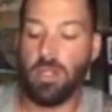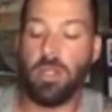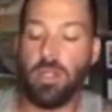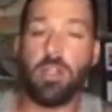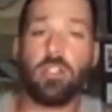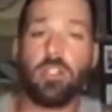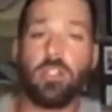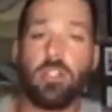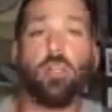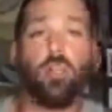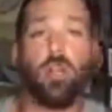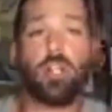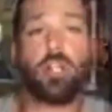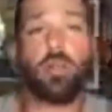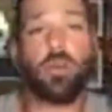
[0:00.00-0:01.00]
So we're going
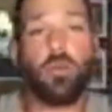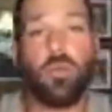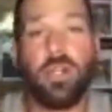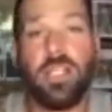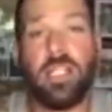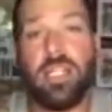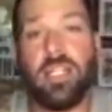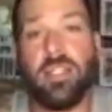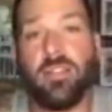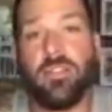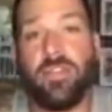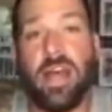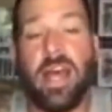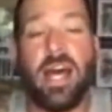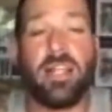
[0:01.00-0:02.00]
to do a really
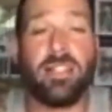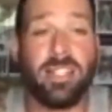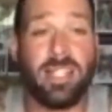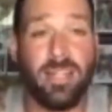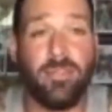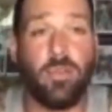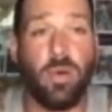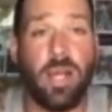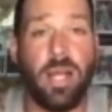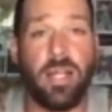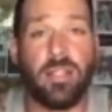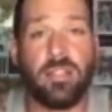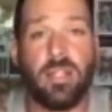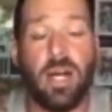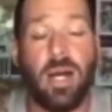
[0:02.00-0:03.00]
fast giveaway.
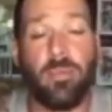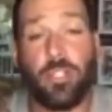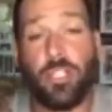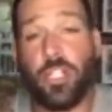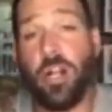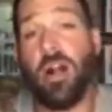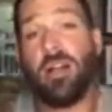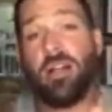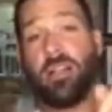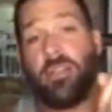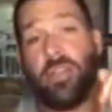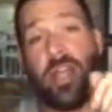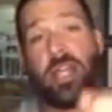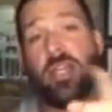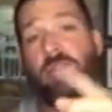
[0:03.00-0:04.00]
Chuck,
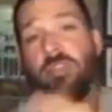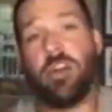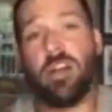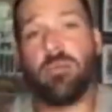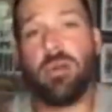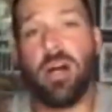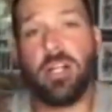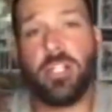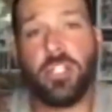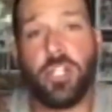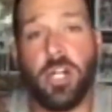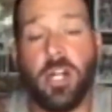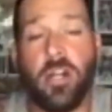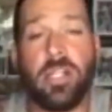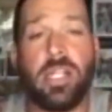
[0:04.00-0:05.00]
thank you very much, Chuck
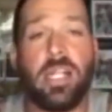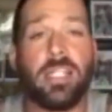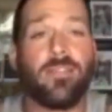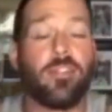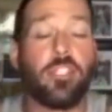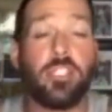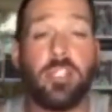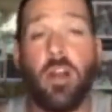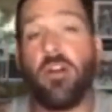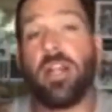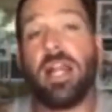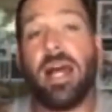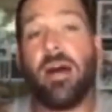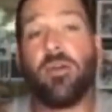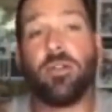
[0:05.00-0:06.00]
Cardenas, for starting
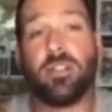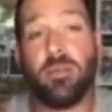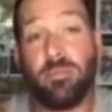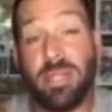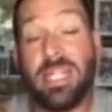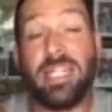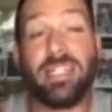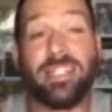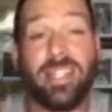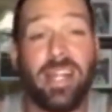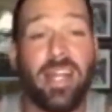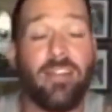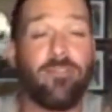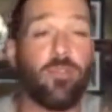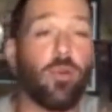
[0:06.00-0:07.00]
out the bidding today
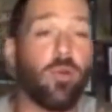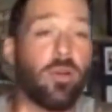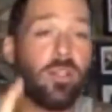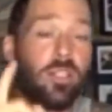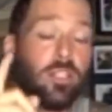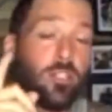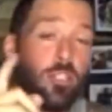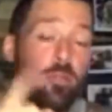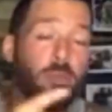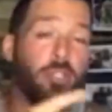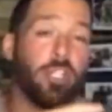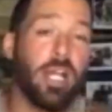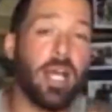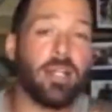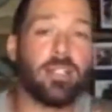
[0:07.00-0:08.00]
for the super
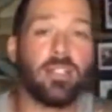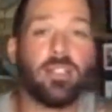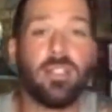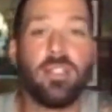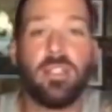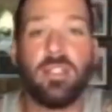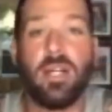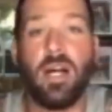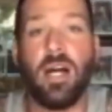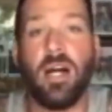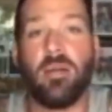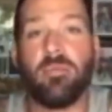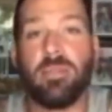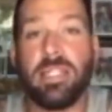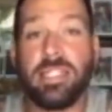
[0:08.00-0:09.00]
chat.
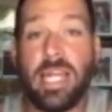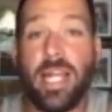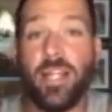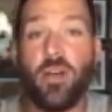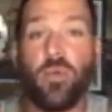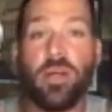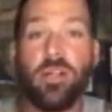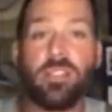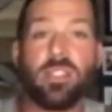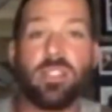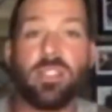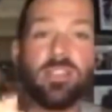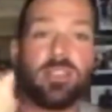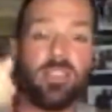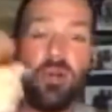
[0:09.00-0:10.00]
Daniel Wilson,
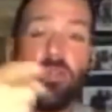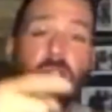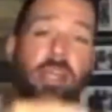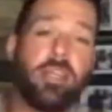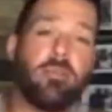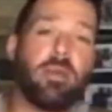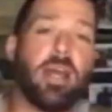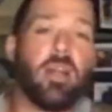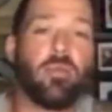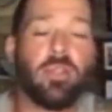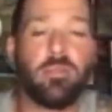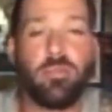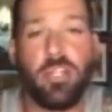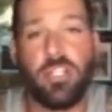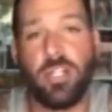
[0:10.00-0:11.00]
so thank you, man. I really
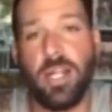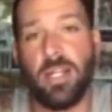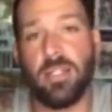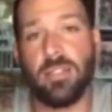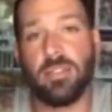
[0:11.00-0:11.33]
appreciate it.